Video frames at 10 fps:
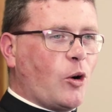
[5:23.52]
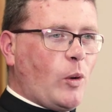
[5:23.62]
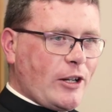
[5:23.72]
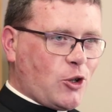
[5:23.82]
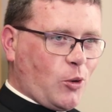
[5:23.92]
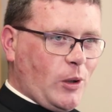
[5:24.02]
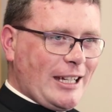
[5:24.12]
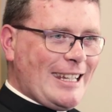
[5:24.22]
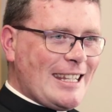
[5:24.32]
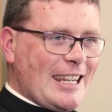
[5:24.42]
not quite sure
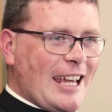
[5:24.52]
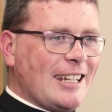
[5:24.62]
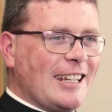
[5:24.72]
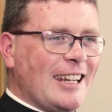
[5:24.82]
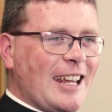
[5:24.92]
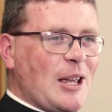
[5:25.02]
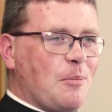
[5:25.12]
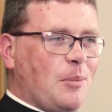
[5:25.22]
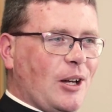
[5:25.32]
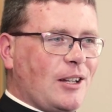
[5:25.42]
what it is yet,
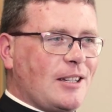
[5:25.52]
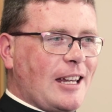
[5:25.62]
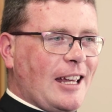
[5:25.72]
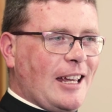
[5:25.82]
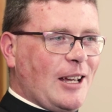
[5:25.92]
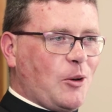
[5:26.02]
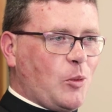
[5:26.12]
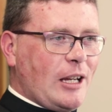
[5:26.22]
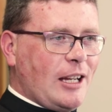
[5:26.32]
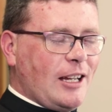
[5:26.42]
but uh,
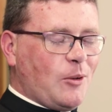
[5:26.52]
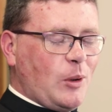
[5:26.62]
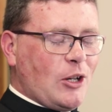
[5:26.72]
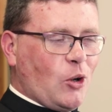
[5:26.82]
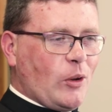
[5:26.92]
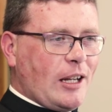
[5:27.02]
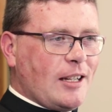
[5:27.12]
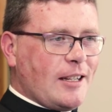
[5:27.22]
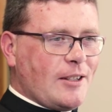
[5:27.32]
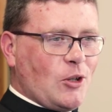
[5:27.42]
we, we know that
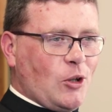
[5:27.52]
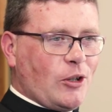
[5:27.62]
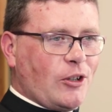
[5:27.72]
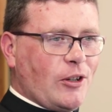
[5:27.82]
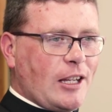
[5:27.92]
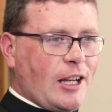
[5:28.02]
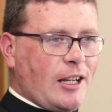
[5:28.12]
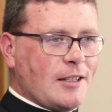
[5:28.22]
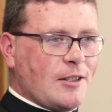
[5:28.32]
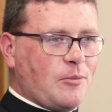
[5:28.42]
it is all under the
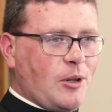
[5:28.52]
guidance of